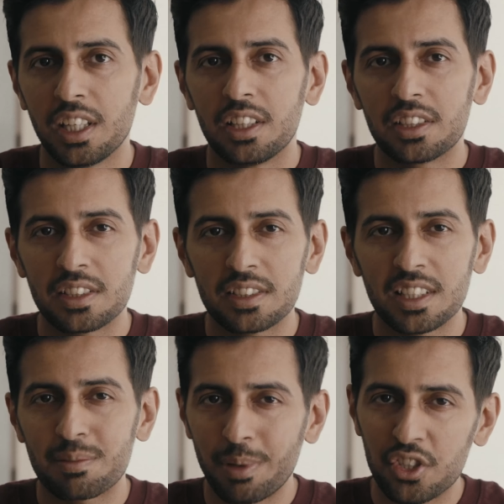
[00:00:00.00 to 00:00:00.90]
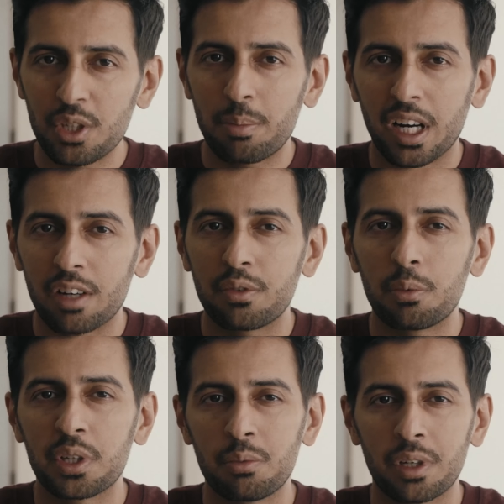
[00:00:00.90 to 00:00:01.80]
This is especially powerful
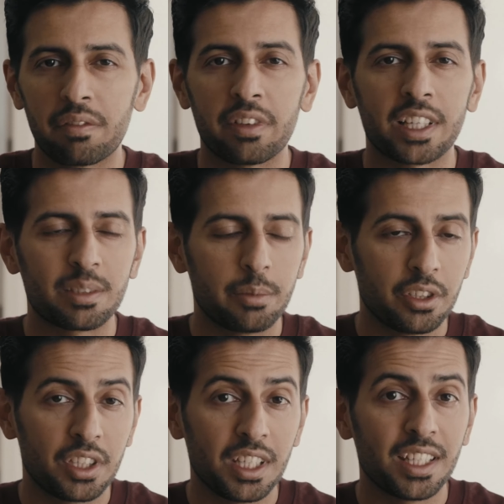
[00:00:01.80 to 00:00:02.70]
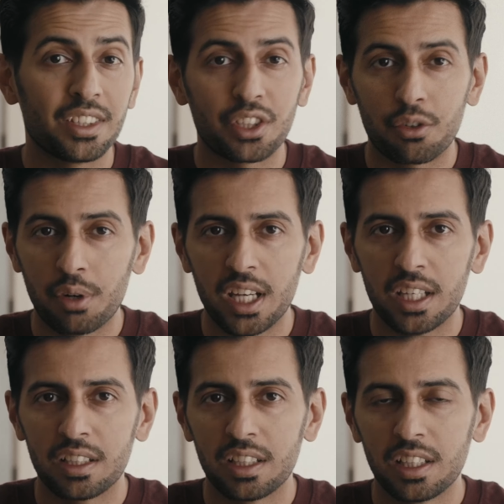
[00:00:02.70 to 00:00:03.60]
when you want flexibility in the
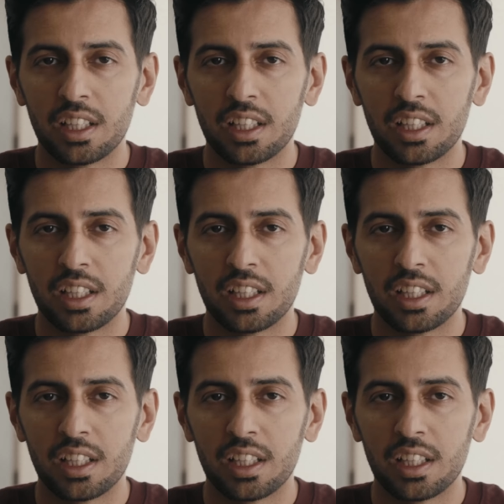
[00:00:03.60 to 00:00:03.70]
grade.